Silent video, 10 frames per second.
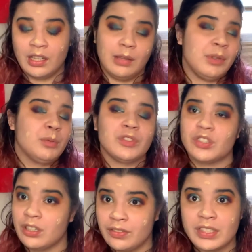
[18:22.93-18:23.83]
I mean, we
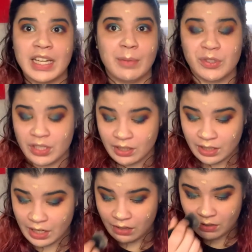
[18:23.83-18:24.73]
start off establishing the
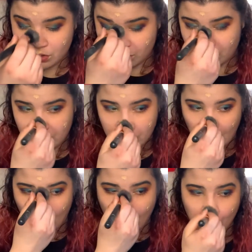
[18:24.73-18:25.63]
character.
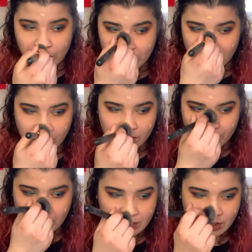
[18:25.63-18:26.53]
We start off
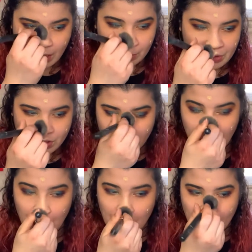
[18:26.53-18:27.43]

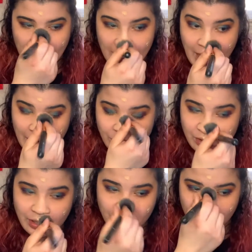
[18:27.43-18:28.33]
establishing an
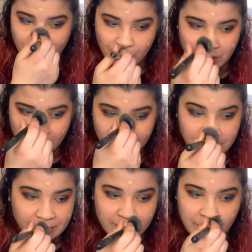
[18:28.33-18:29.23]
action that they're doing.
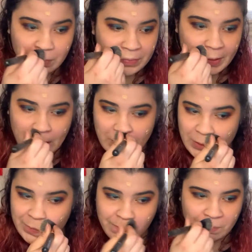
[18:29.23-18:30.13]

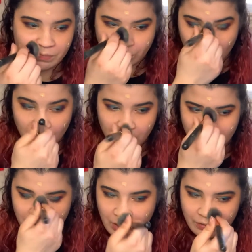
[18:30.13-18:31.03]
That's good,
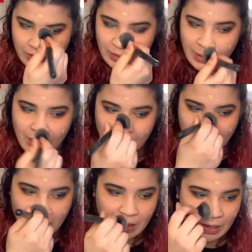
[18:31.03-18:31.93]
obviously.
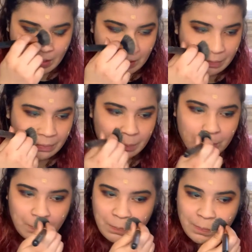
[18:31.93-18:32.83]

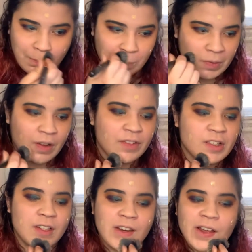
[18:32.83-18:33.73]

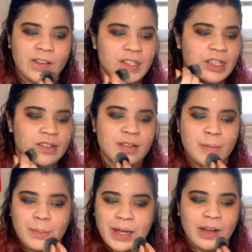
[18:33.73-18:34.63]
Obviously tells us
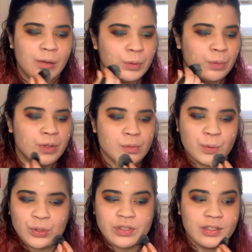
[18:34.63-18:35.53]
about who this
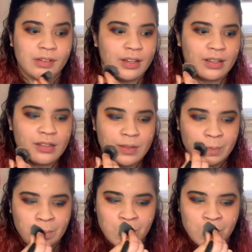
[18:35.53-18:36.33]
person is.